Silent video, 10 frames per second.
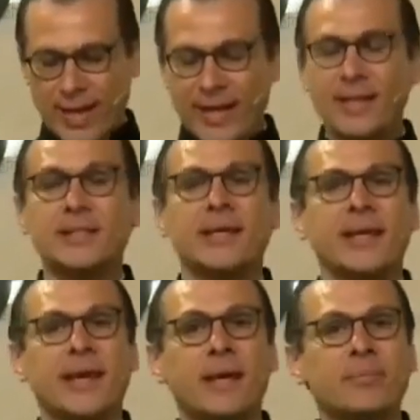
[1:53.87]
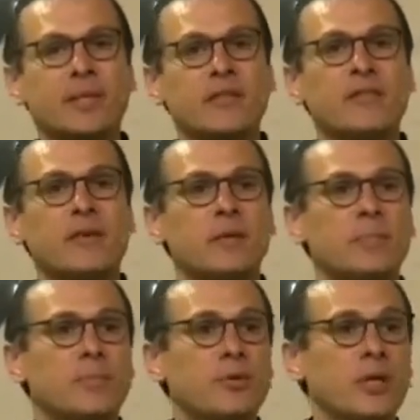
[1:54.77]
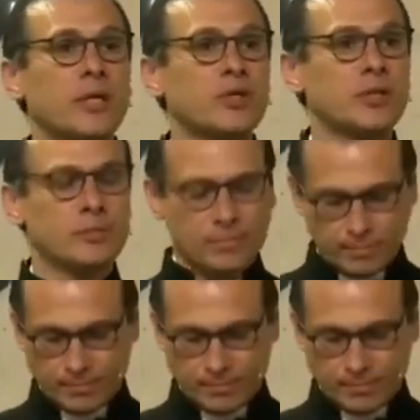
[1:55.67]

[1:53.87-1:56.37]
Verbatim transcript: against a captive population.